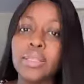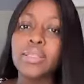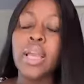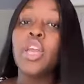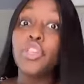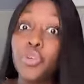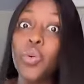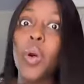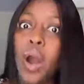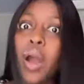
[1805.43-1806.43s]
Yes.
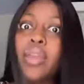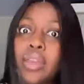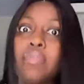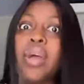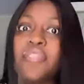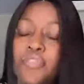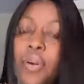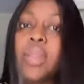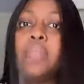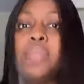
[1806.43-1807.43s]
You are in my
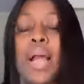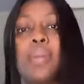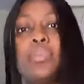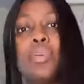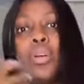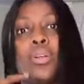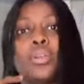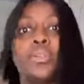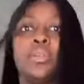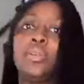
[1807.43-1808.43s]
fucking black
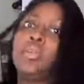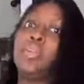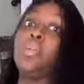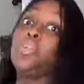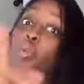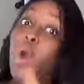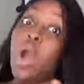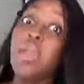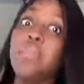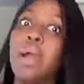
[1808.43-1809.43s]
book. You
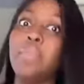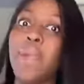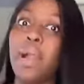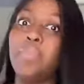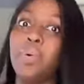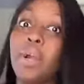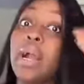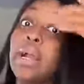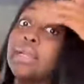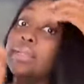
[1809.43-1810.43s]
are in my black
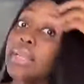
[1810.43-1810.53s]
book.